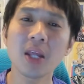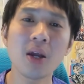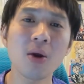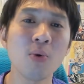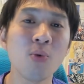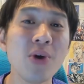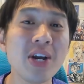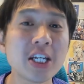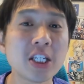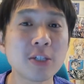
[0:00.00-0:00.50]

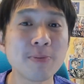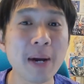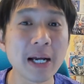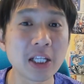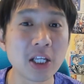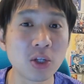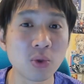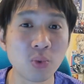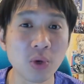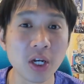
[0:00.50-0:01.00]
we
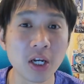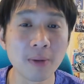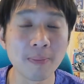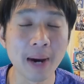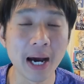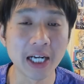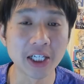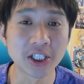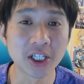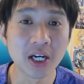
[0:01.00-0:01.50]
expected to win the
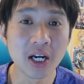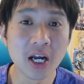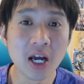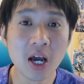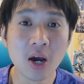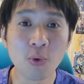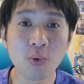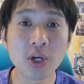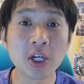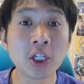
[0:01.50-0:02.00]
match.
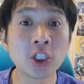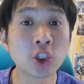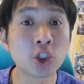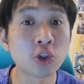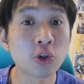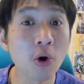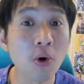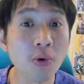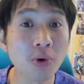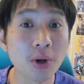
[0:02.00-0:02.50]
We
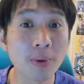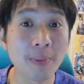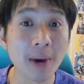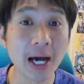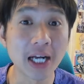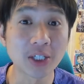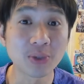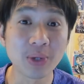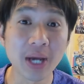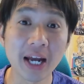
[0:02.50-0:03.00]
controlled the
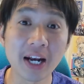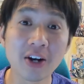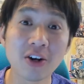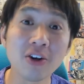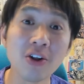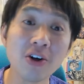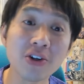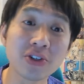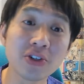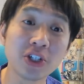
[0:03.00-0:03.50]
match. We had
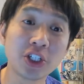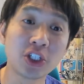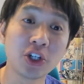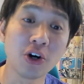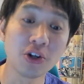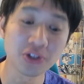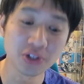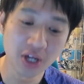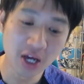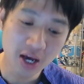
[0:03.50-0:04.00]
lots of
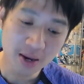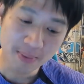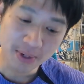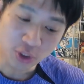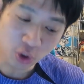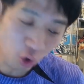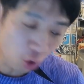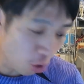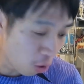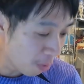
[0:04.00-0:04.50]
shots, but
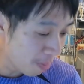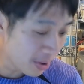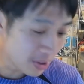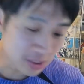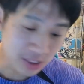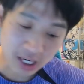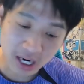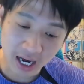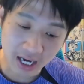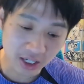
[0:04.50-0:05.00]
it's
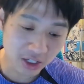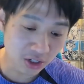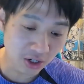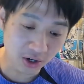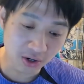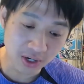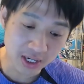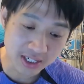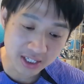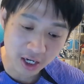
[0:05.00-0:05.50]
almost like, you
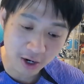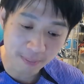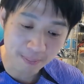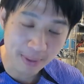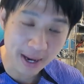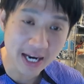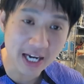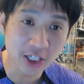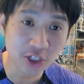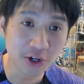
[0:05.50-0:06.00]
know, instead of
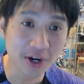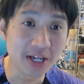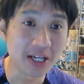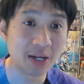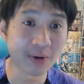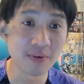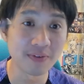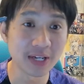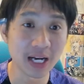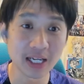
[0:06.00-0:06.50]

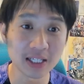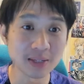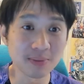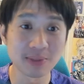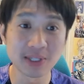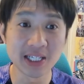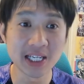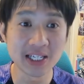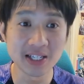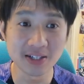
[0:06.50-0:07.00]
penetrating with like some
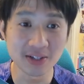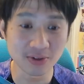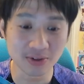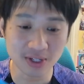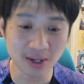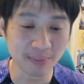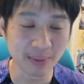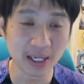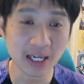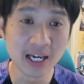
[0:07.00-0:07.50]
scissors or
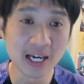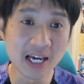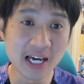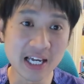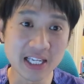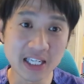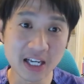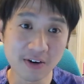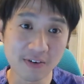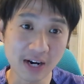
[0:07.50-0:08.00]
something,
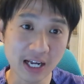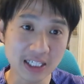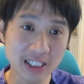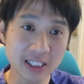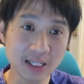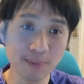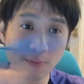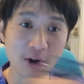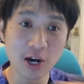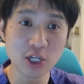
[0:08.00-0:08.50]
instead of like
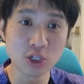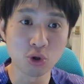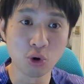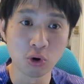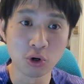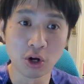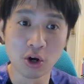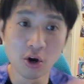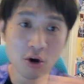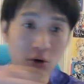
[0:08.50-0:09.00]
samurai
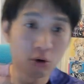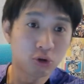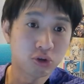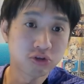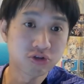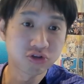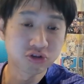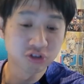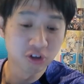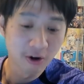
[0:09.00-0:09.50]
sword
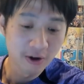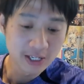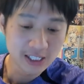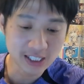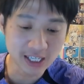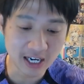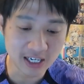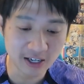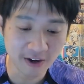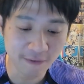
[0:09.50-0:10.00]

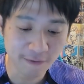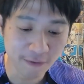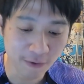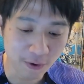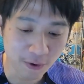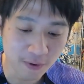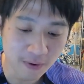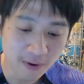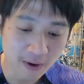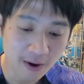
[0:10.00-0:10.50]
slicing
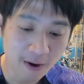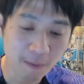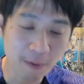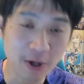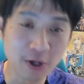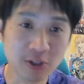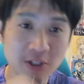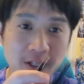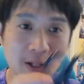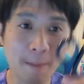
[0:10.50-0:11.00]
through, we're
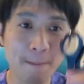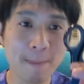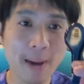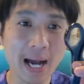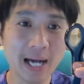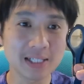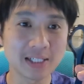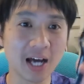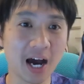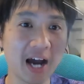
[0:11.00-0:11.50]
using the
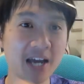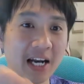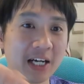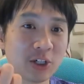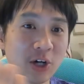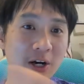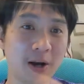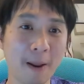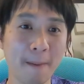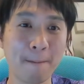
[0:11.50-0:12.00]
backside and
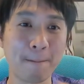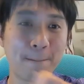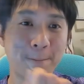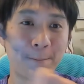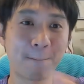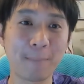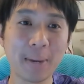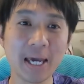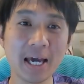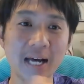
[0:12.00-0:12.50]
trying to
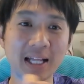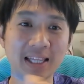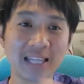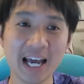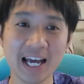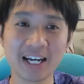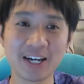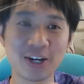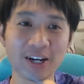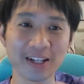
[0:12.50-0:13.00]
beat a
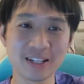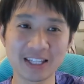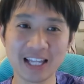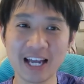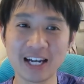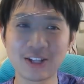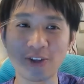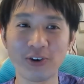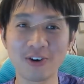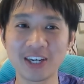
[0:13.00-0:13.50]

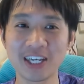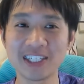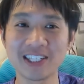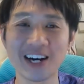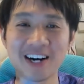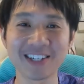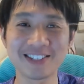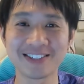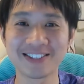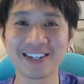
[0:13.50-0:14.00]
dead donkey's
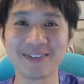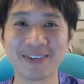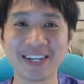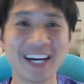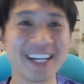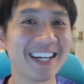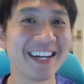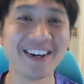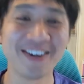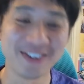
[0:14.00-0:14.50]
ass or something.
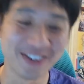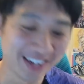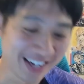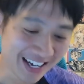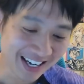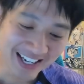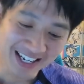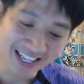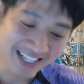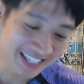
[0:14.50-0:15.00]
I don't know. Is